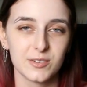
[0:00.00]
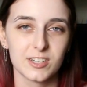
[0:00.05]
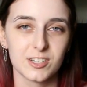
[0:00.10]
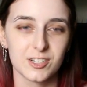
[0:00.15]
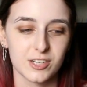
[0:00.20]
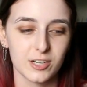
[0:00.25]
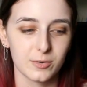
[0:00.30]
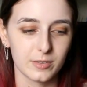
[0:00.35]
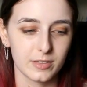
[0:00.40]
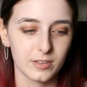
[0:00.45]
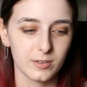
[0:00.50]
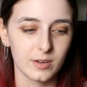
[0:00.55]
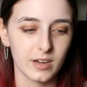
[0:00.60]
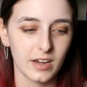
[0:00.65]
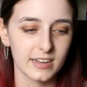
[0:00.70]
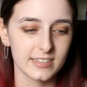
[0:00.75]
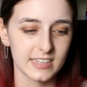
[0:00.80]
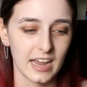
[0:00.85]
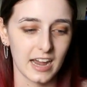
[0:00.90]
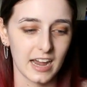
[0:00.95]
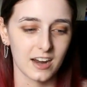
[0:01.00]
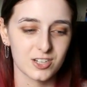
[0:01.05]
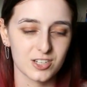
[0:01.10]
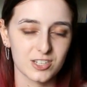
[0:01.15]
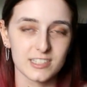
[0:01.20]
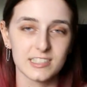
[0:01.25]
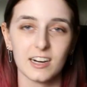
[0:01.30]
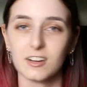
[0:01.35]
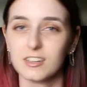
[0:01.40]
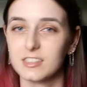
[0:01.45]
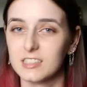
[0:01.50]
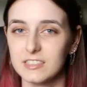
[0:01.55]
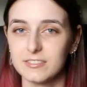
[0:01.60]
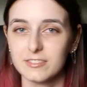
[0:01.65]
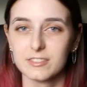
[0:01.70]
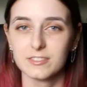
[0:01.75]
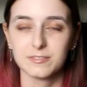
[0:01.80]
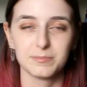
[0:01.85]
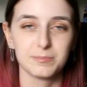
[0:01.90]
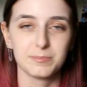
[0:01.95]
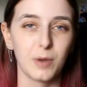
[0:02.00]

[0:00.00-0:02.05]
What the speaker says: want to share with you guys actually aren't even